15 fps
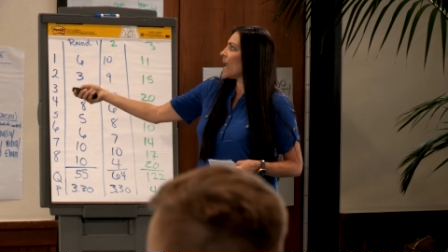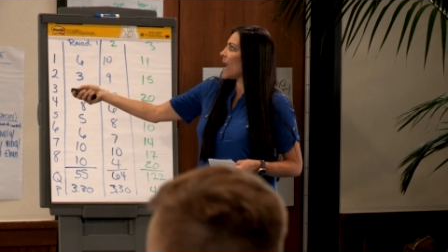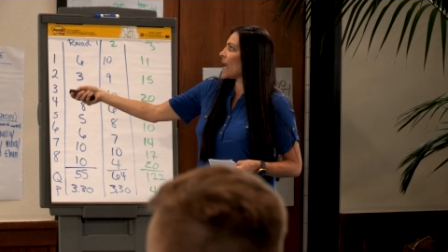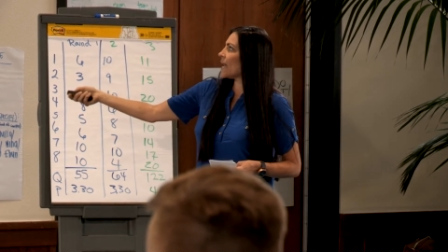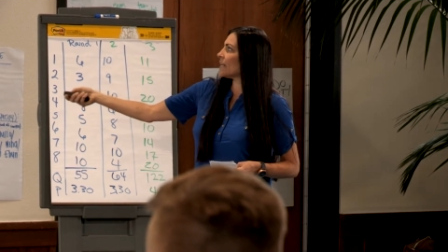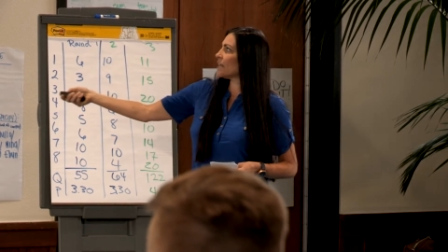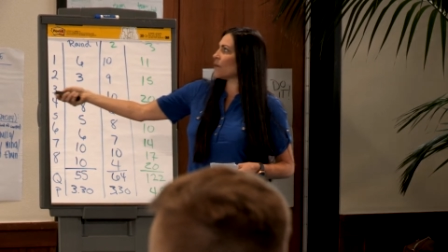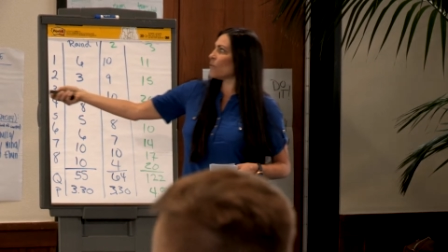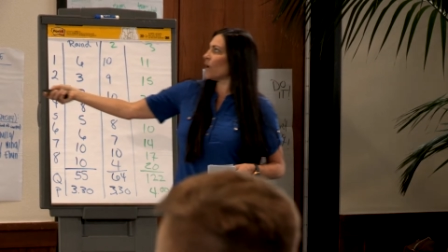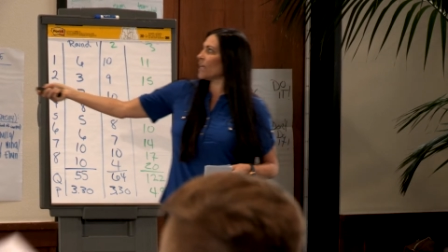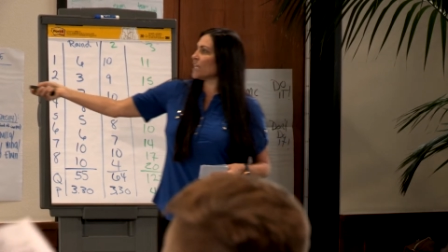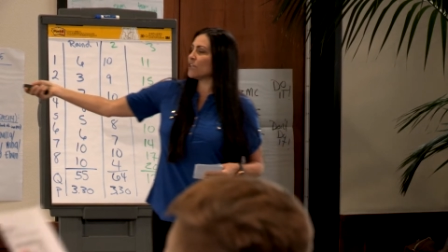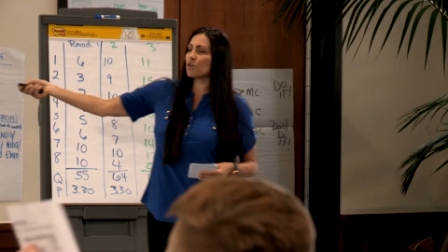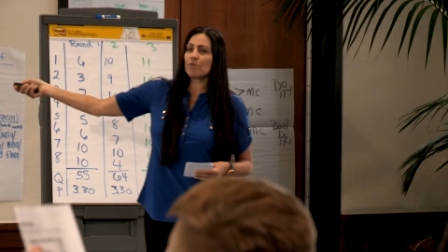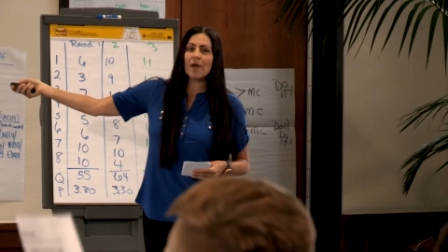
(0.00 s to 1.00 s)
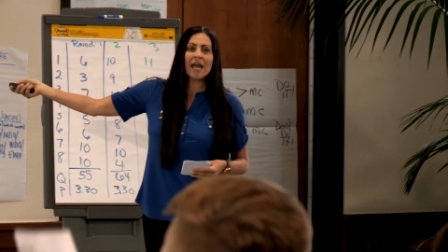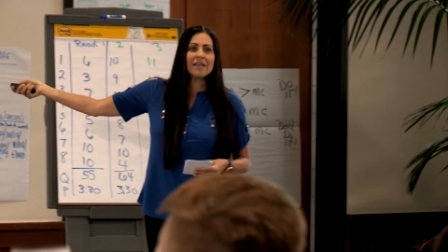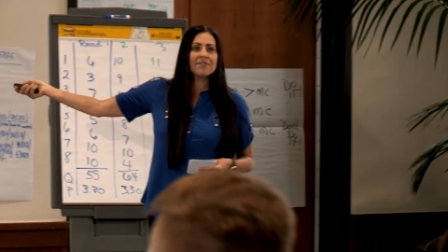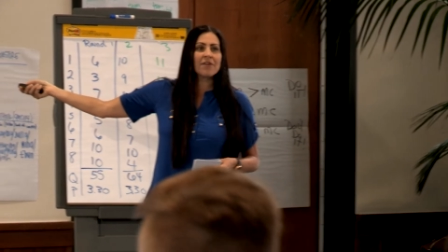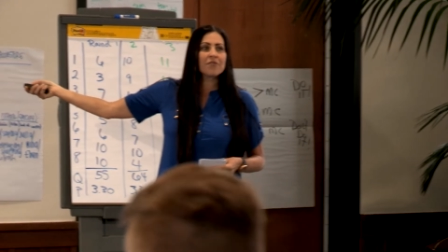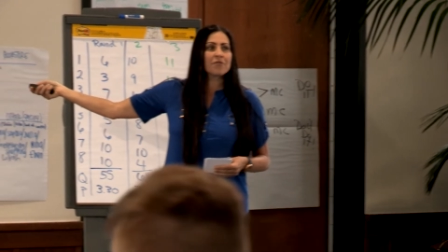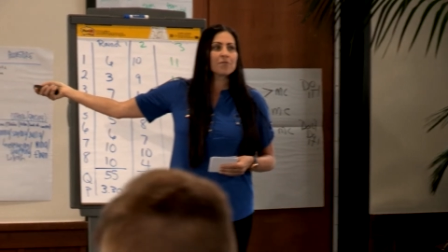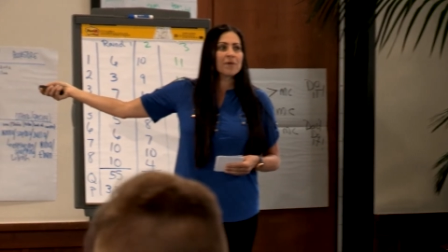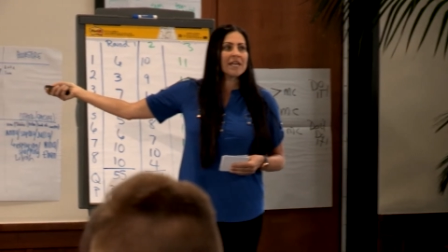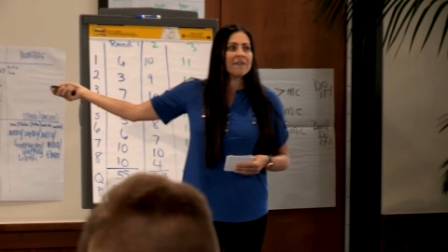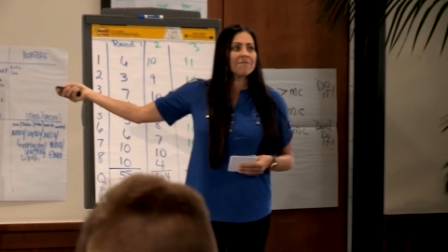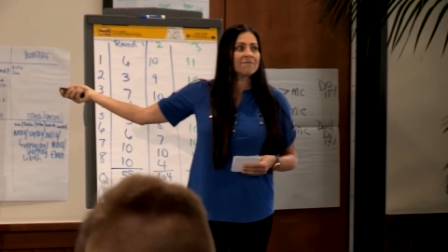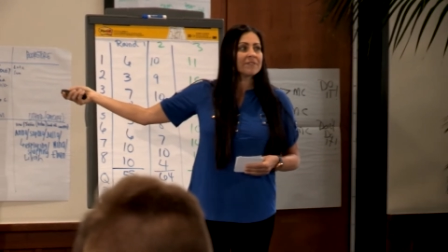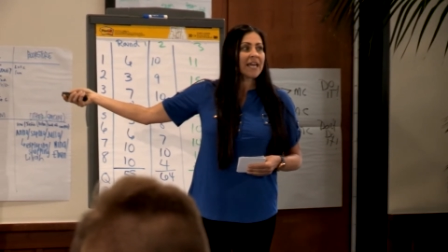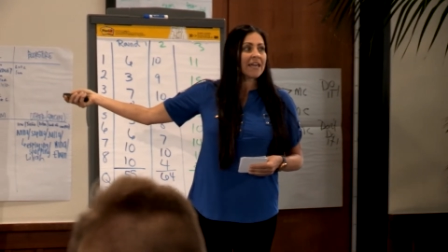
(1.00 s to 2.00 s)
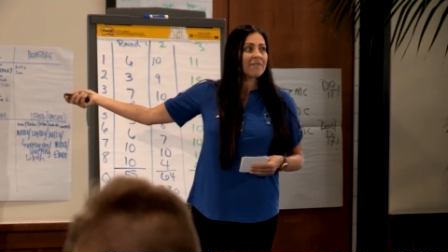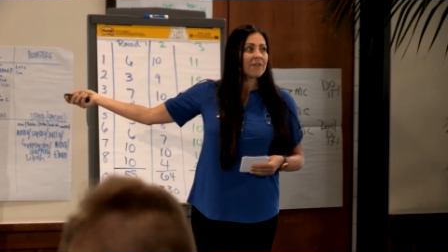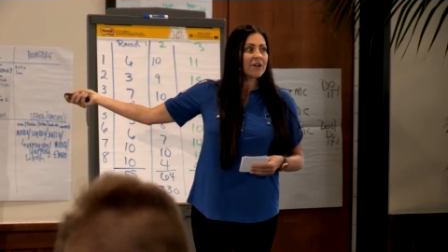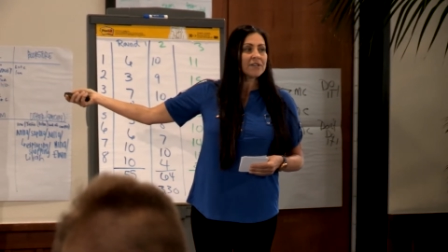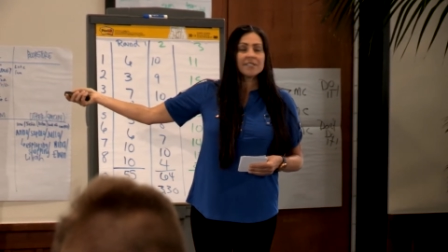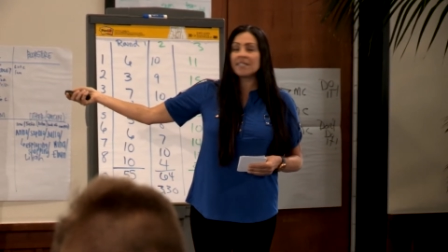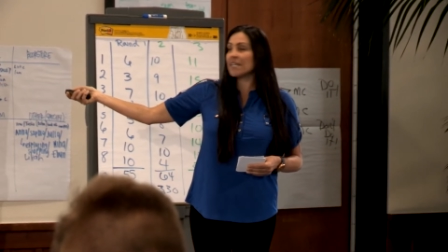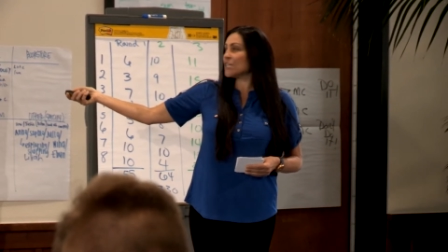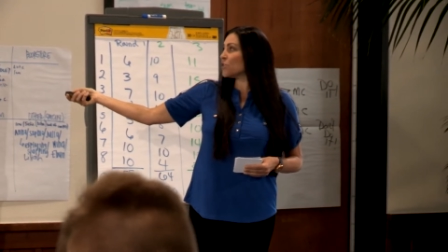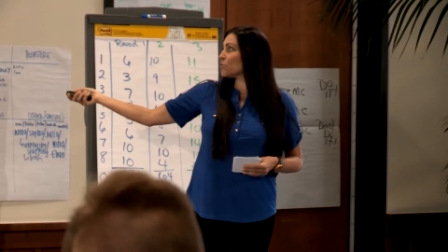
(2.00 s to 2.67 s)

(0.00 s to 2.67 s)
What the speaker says: And I want you to write the 3 flavors that you